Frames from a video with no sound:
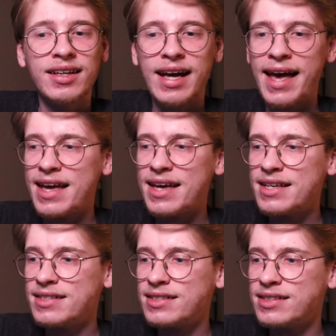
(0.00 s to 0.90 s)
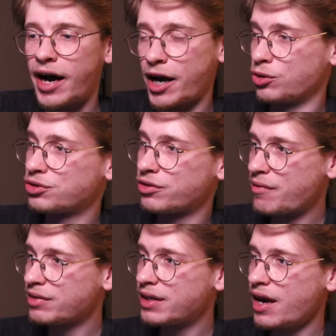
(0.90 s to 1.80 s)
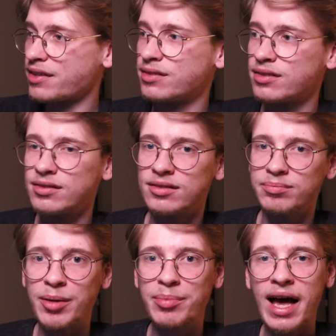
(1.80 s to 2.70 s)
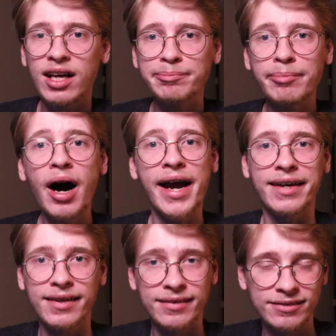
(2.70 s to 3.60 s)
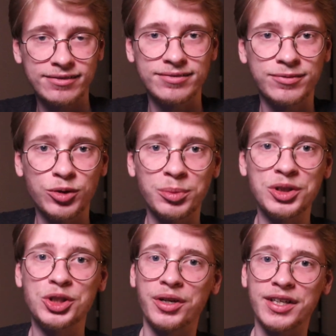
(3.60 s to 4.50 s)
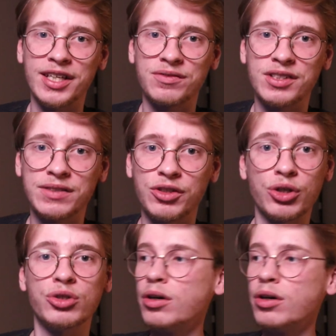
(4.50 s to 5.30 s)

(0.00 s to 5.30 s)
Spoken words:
And I also have a guest, my pal Mike, will be joining us for this video.